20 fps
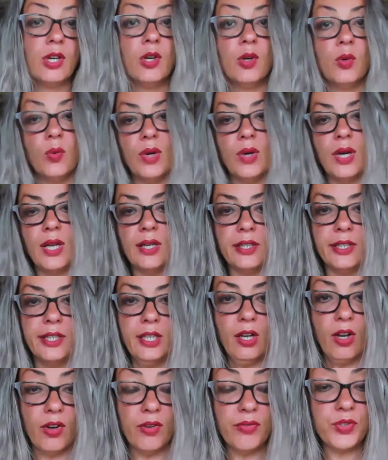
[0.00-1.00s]
Well, he
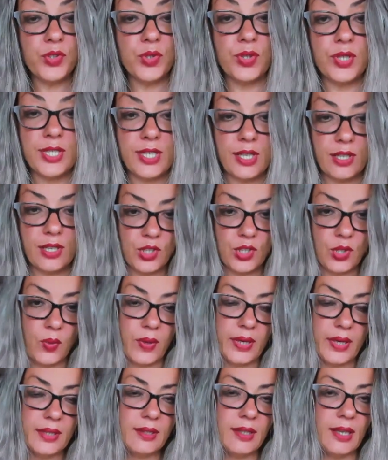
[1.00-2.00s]
loves you in such a
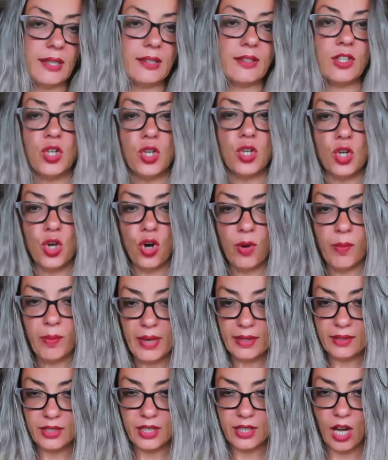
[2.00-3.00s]
way that no
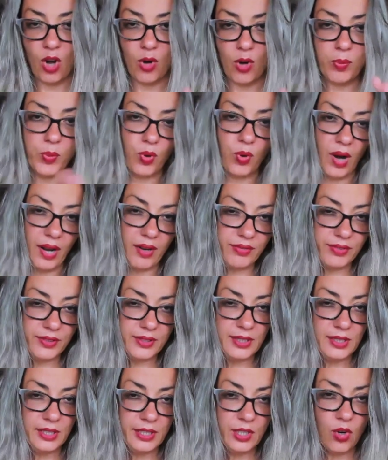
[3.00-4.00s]
matter how
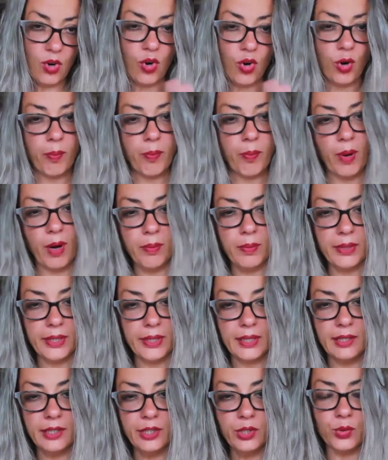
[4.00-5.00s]
privately or
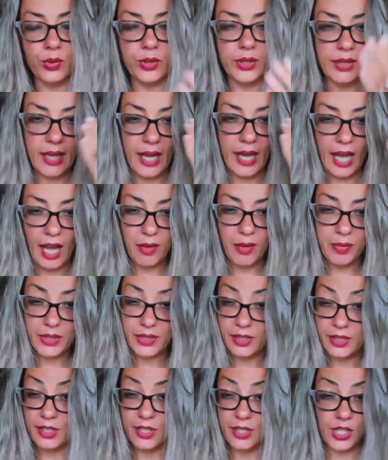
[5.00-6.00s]
publicly you inhabit
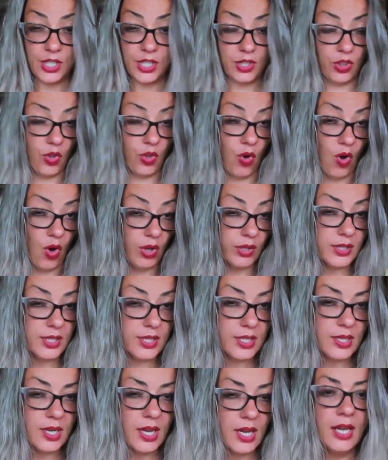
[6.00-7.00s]
his
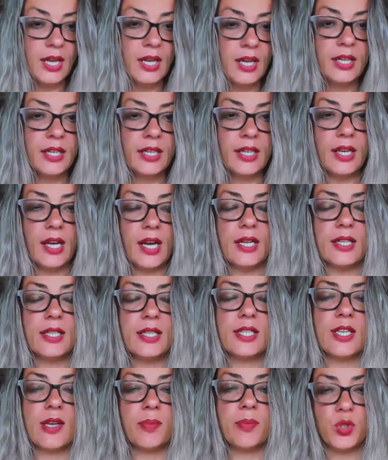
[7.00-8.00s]
thoughts, he
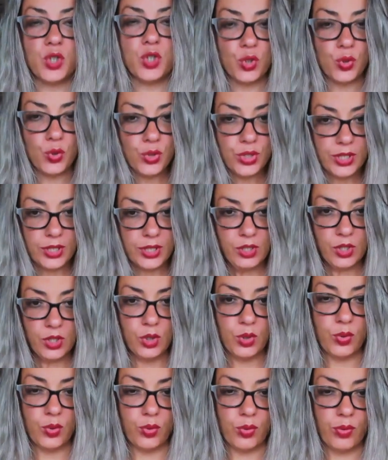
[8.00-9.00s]
ends up choosing
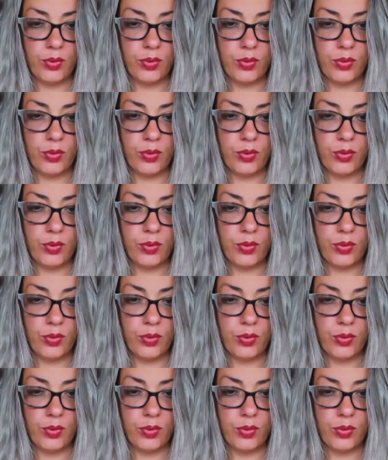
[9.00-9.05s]
you.